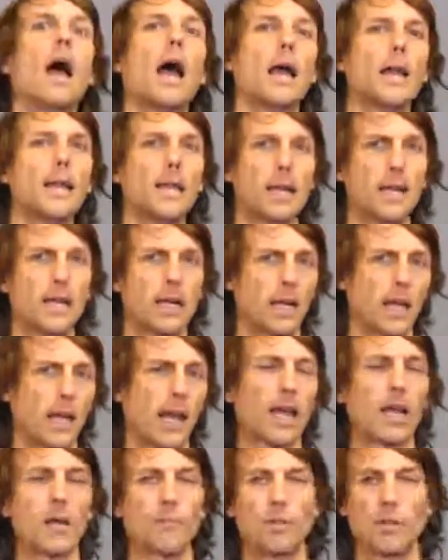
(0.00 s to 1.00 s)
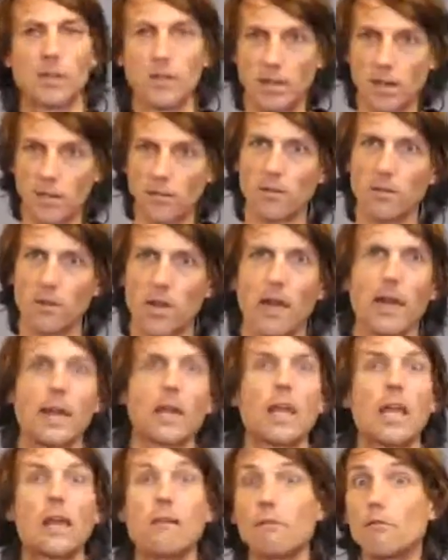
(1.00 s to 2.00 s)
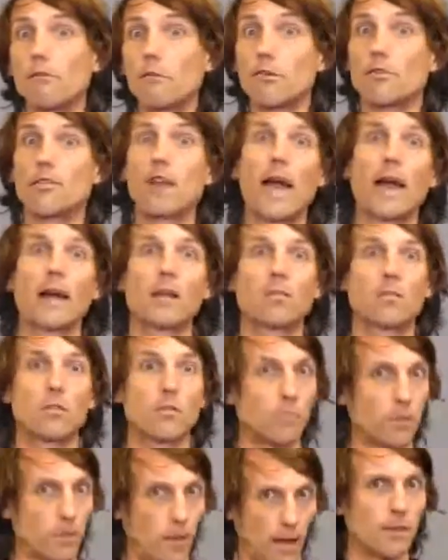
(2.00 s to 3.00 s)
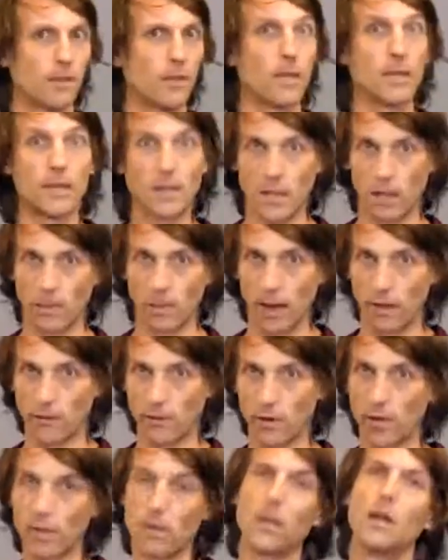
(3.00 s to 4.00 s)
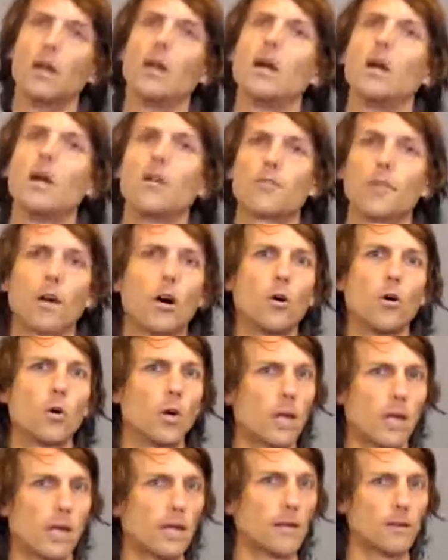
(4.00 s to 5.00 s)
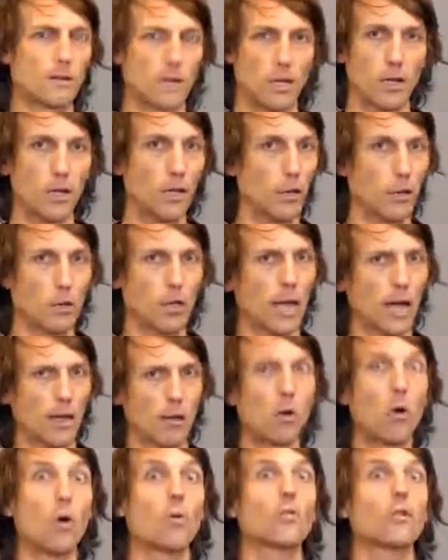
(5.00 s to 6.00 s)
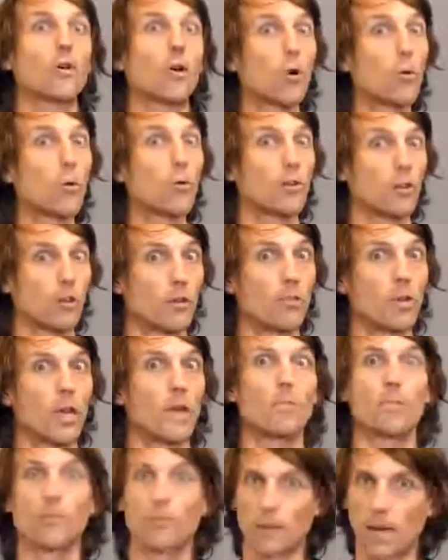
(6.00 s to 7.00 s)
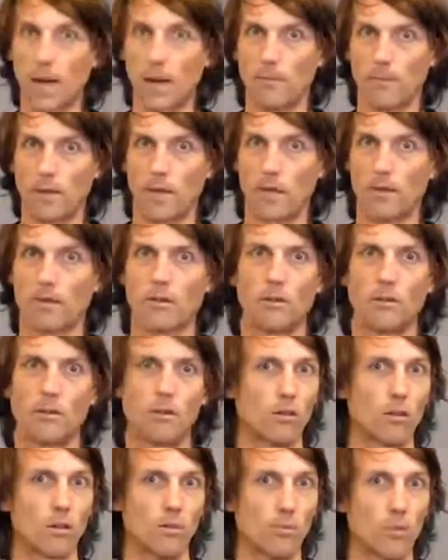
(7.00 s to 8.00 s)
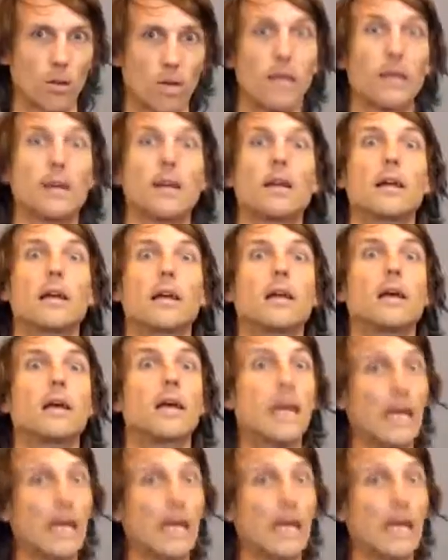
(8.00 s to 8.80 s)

Any claim that he doesn't like, he will reject without thinking about it. So you cannot call these people skeptics. It was completely